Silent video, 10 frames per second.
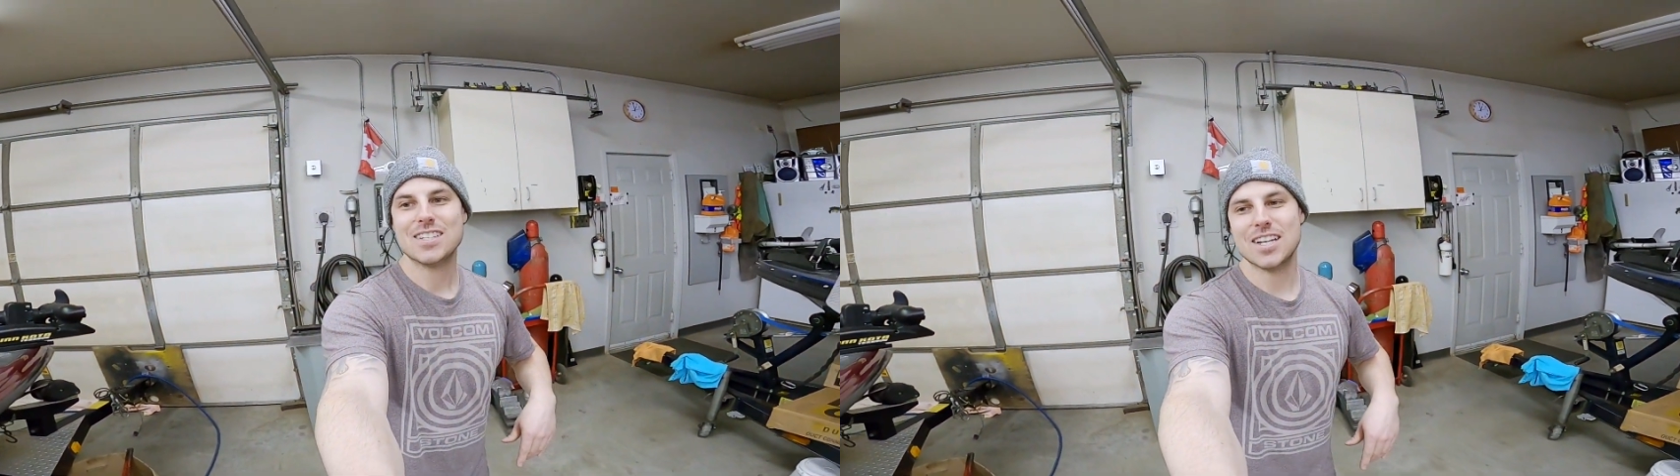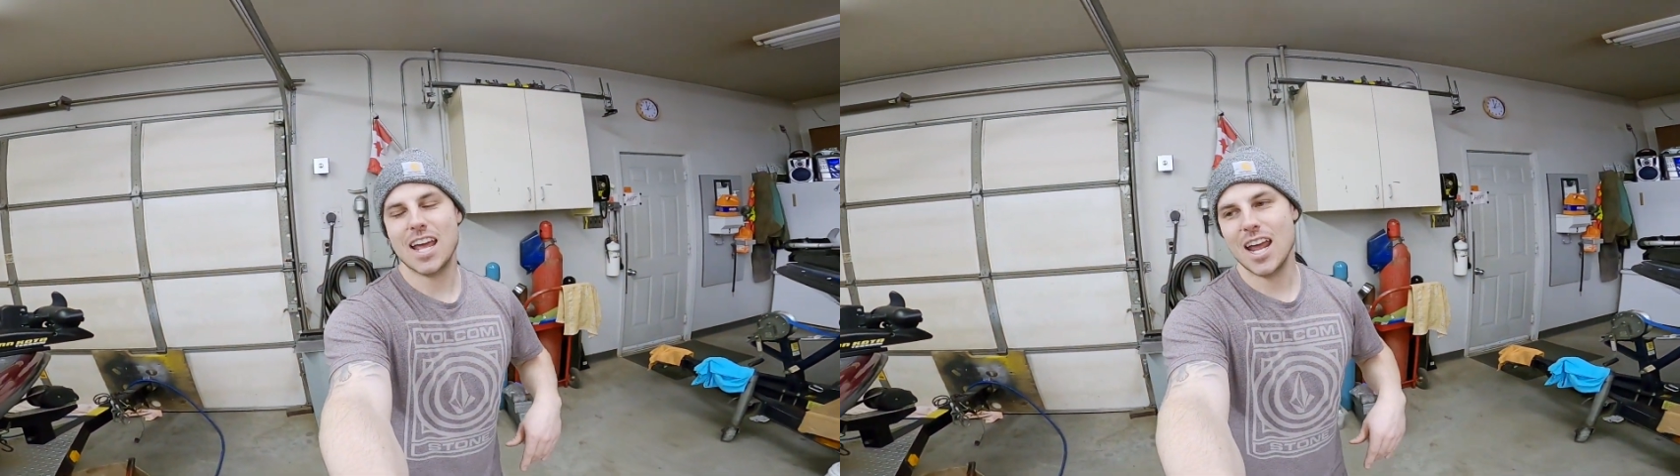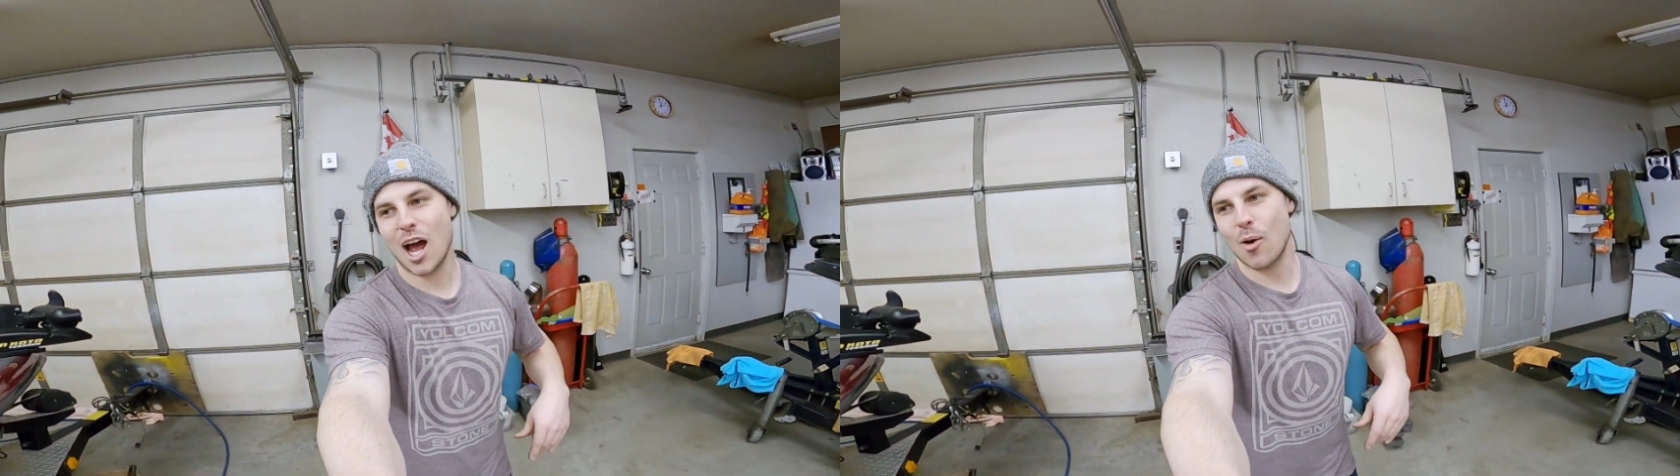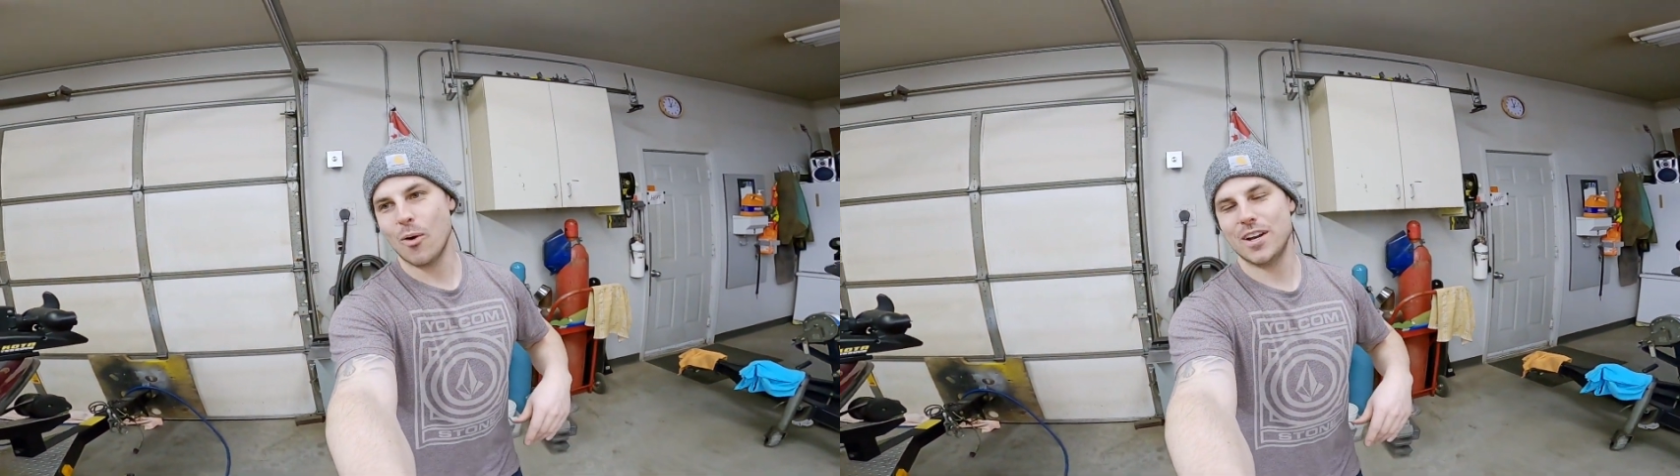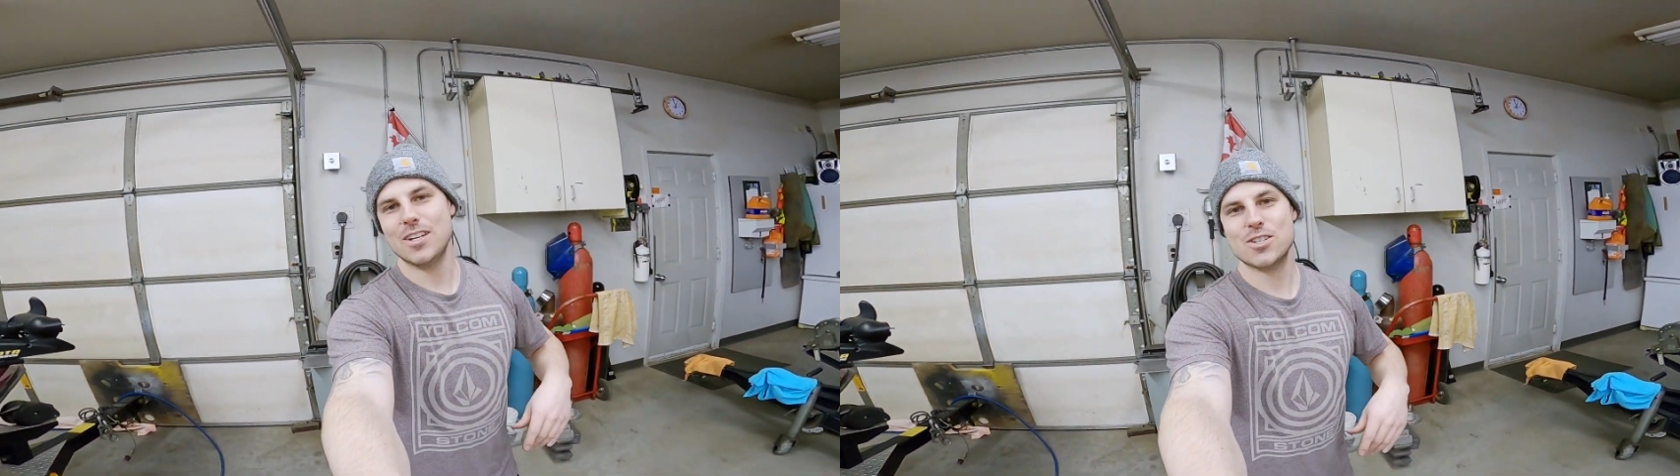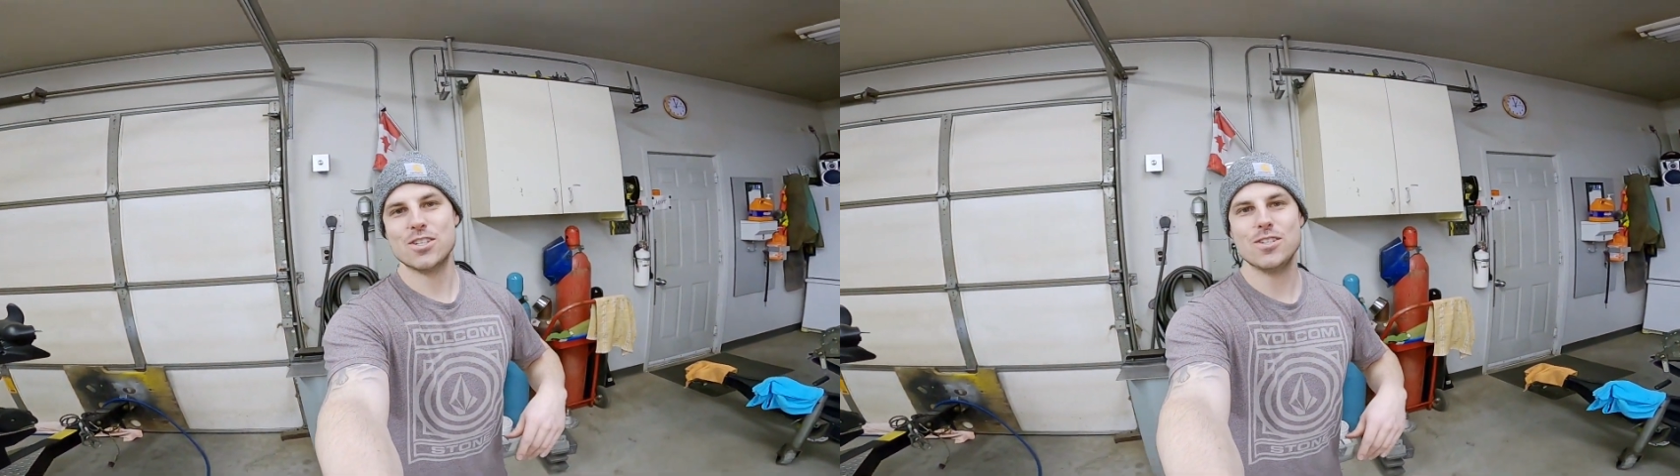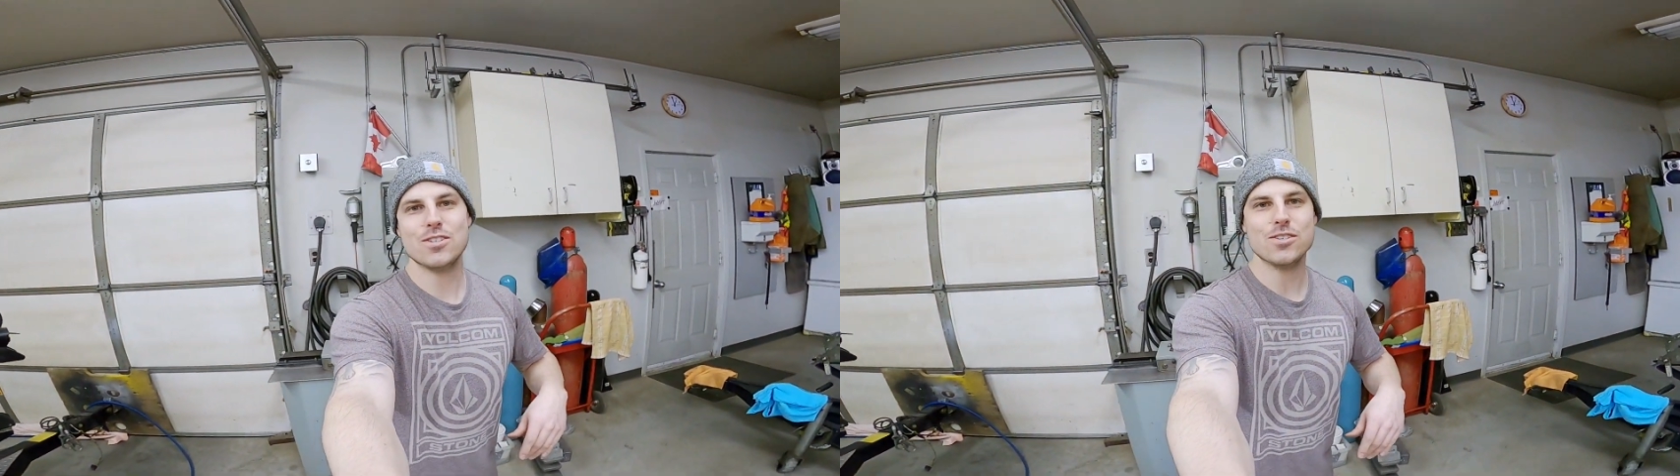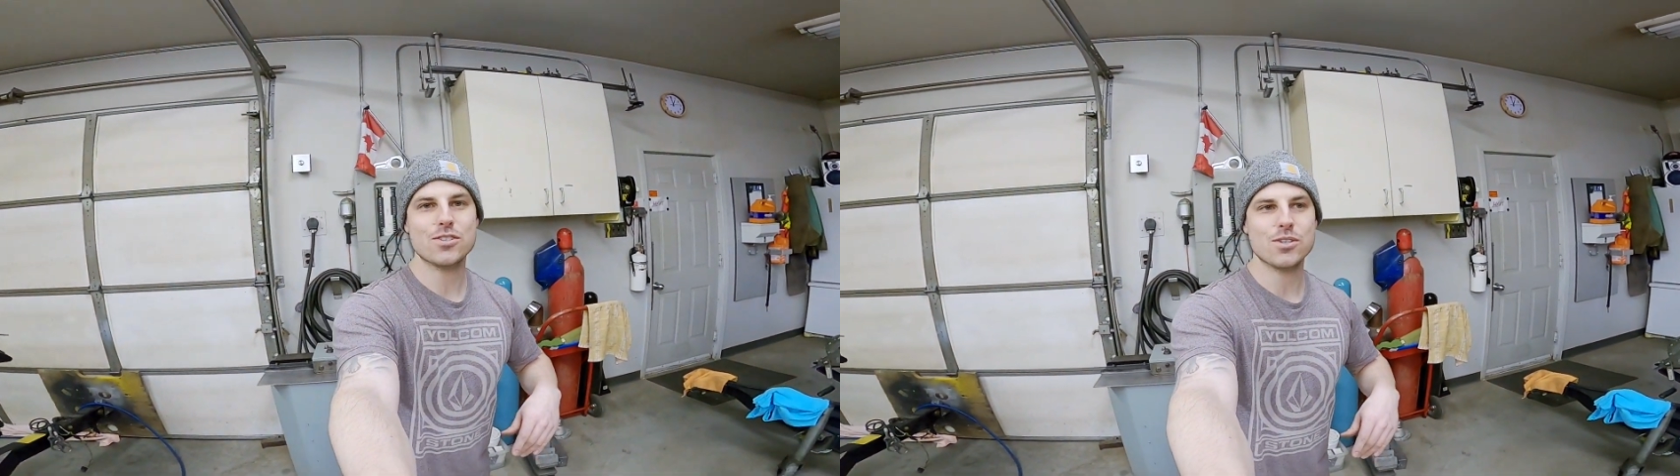Today I want to introduce you